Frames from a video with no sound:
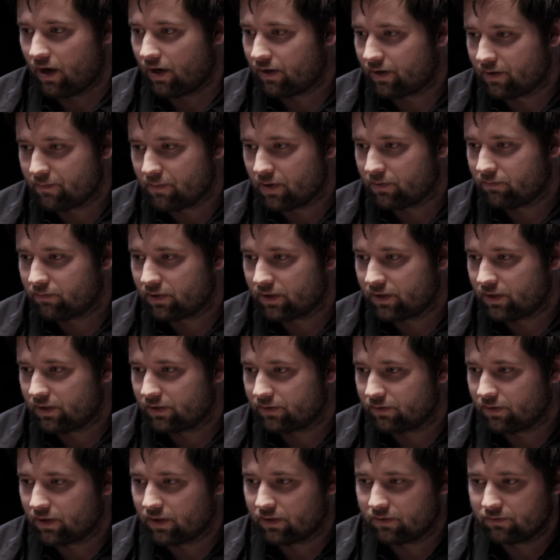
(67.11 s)
I remember
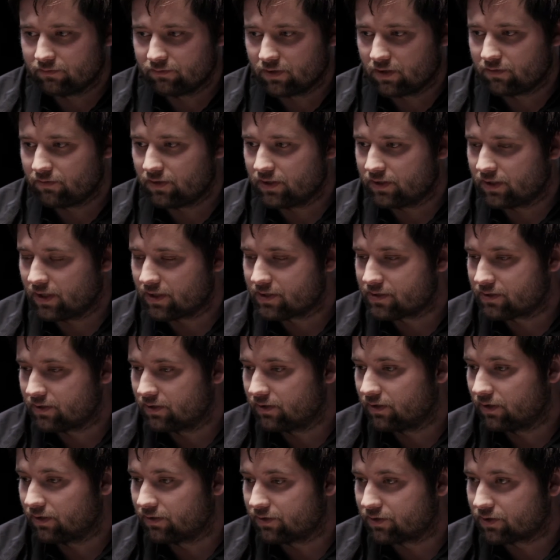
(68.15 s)
that when, when we test
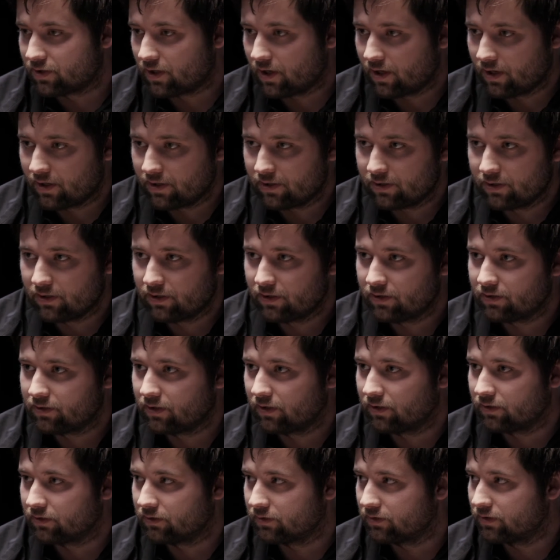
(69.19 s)
it and try it
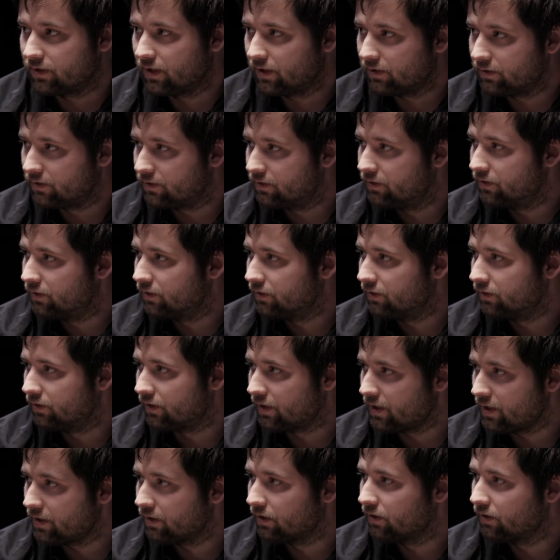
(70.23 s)
and get the
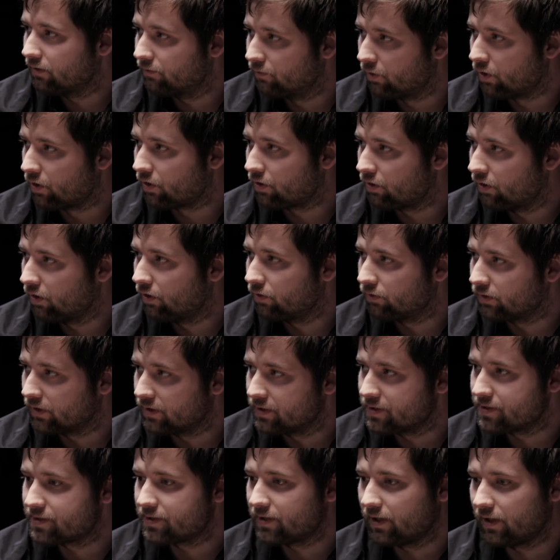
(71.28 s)
real workload
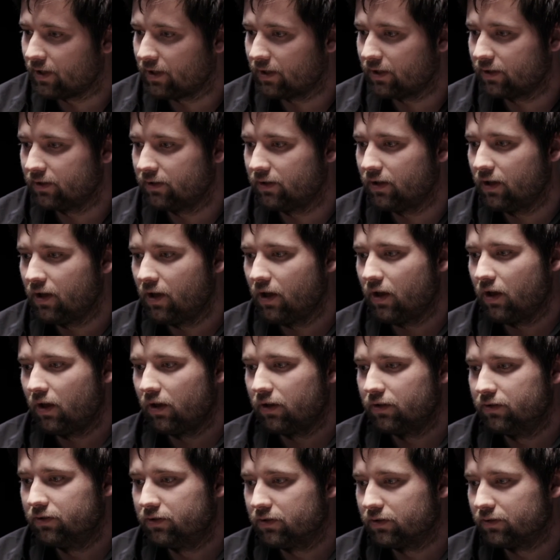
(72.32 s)
inside,
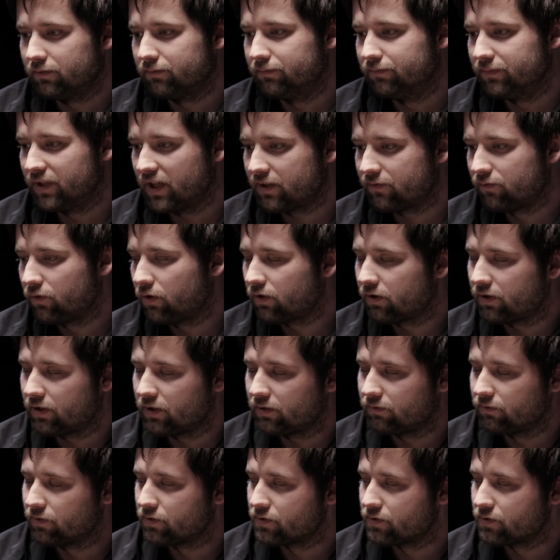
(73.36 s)
the networking